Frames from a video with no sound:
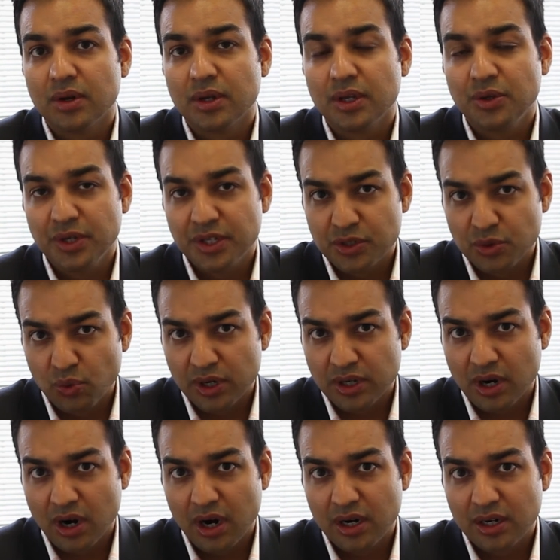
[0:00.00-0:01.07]
you need to work
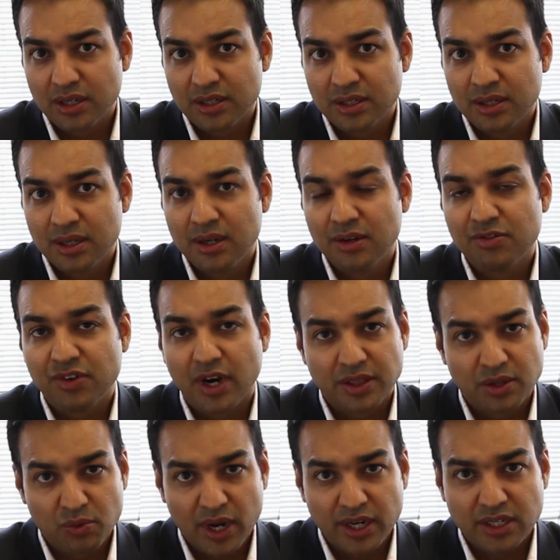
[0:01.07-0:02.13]
hard, find the
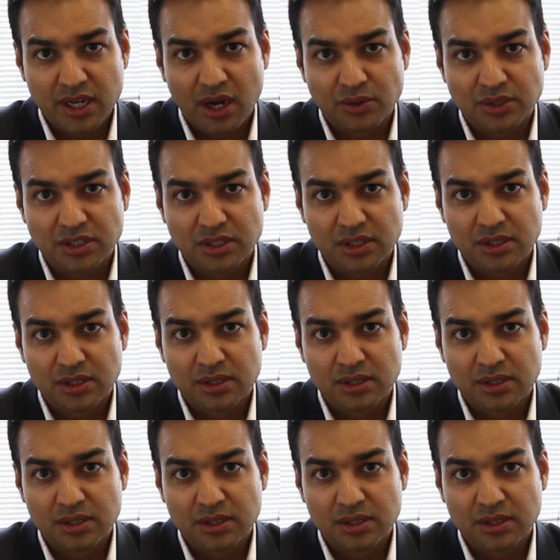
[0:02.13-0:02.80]
right counsel,